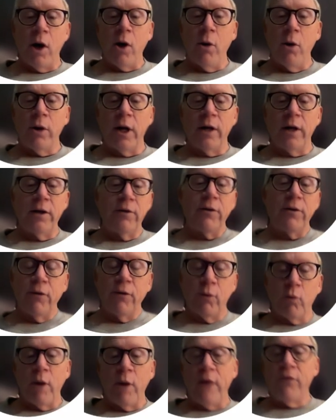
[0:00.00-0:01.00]
code on it in
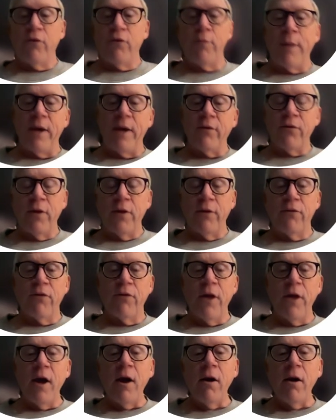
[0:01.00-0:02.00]
the red space that's
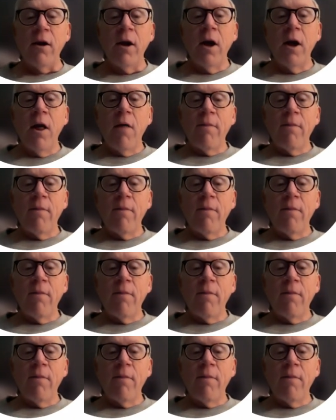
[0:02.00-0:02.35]
there.